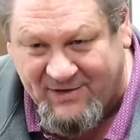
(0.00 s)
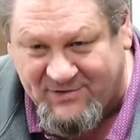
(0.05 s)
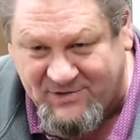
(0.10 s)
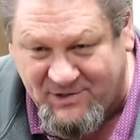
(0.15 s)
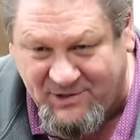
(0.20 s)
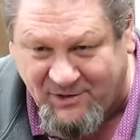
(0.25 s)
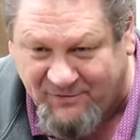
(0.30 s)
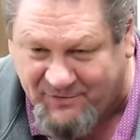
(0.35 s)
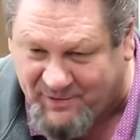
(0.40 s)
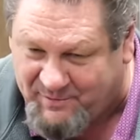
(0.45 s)
gets,
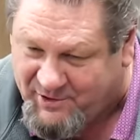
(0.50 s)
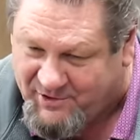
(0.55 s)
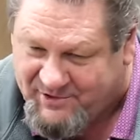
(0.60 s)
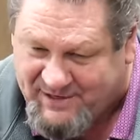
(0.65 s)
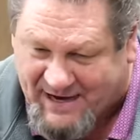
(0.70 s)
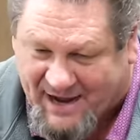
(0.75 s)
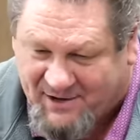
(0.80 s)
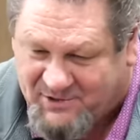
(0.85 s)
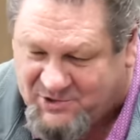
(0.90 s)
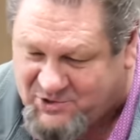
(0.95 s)
you know, from your
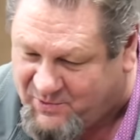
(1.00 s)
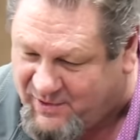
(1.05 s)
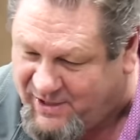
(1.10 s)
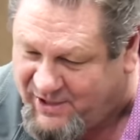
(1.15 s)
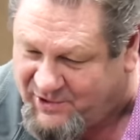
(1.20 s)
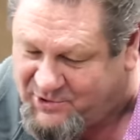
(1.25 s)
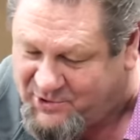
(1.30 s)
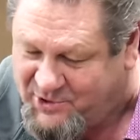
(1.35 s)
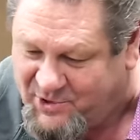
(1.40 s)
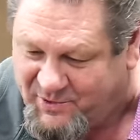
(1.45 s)

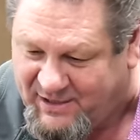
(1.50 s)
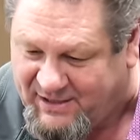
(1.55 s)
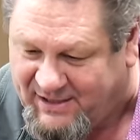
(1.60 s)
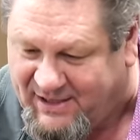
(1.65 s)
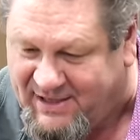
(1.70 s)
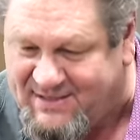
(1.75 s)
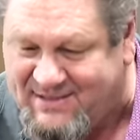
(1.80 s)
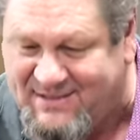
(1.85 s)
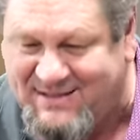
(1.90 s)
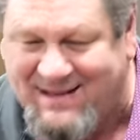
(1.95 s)
downswing through your
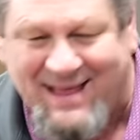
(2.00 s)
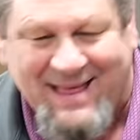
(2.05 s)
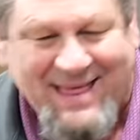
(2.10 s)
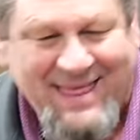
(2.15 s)
release,